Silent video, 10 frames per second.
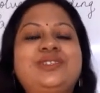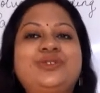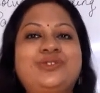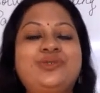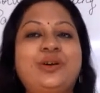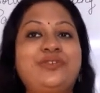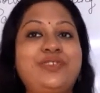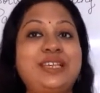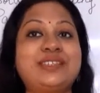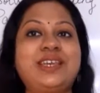those who are
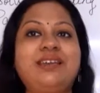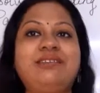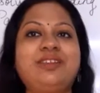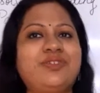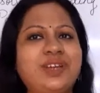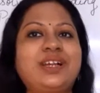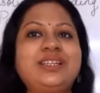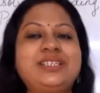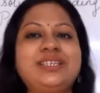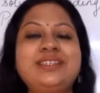facing
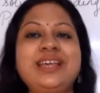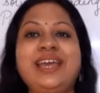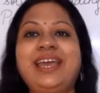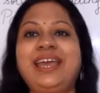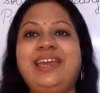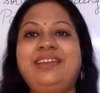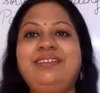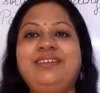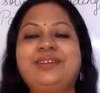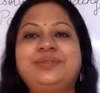difficulty in